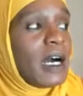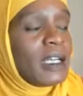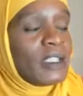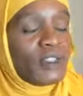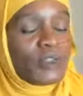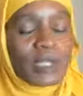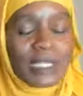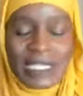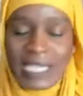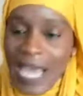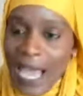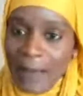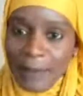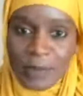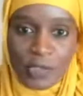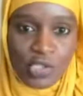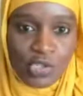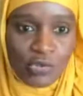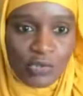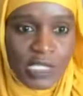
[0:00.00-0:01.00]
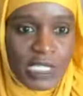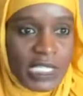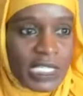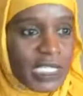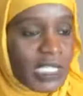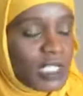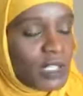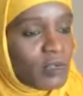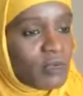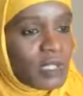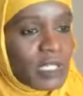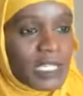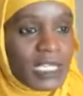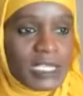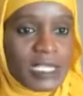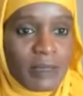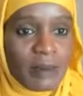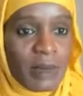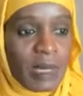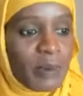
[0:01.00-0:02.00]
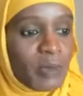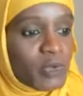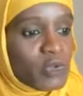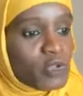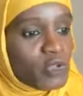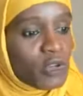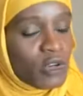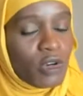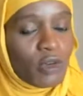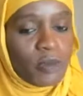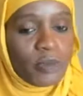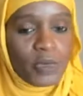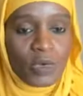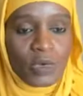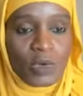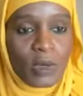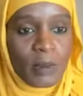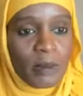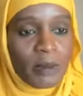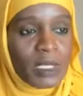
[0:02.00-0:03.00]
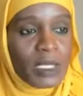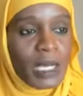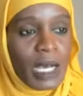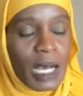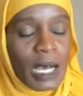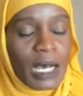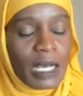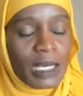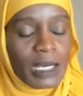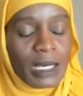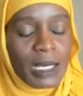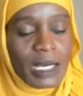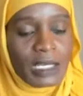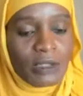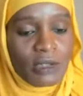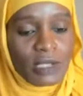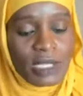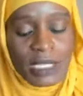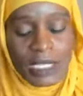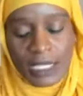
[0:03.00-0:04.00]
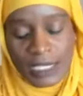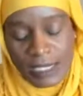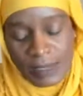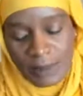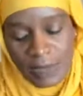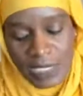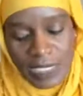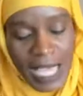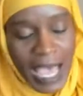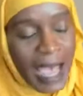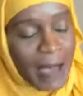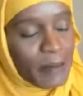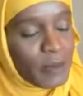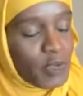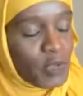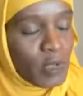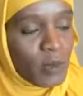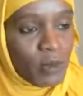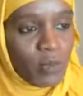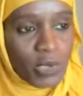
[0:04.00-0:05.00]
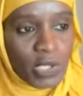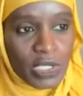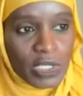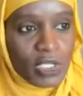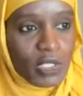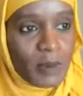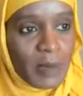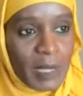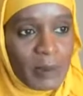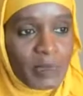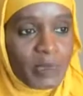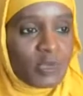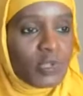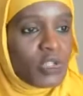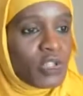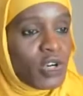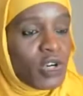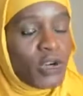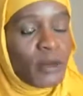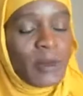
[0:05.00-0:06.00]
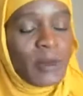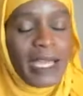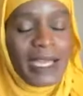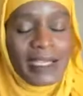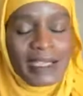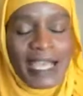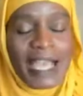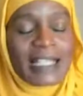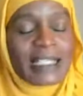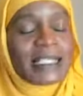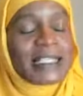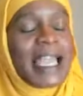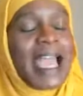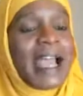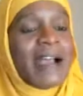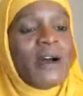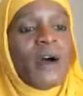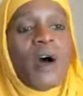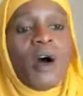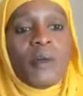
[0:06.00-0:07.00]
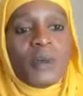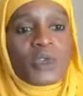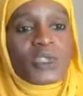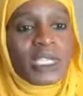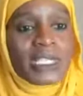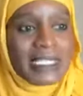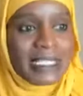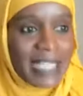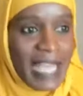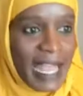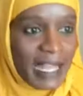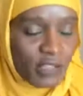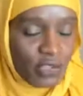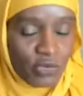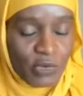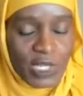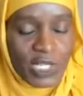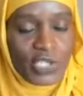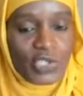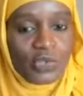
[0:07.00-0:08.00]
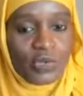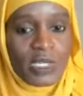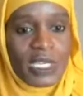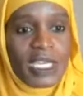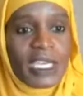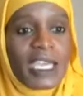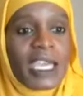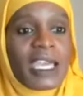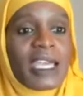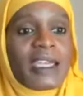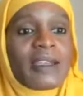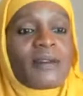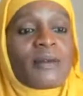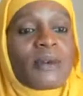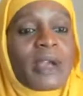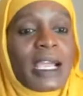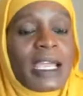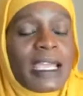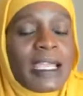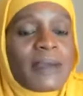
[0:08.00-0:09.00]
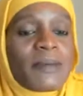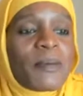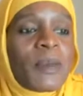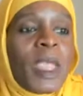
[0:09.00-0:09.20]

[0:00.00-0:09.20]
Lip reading: You can tap a tree, you can get some maple syrup, you can get some sap, you can boil it to maple syrup. That's almost as natural as you can get, right?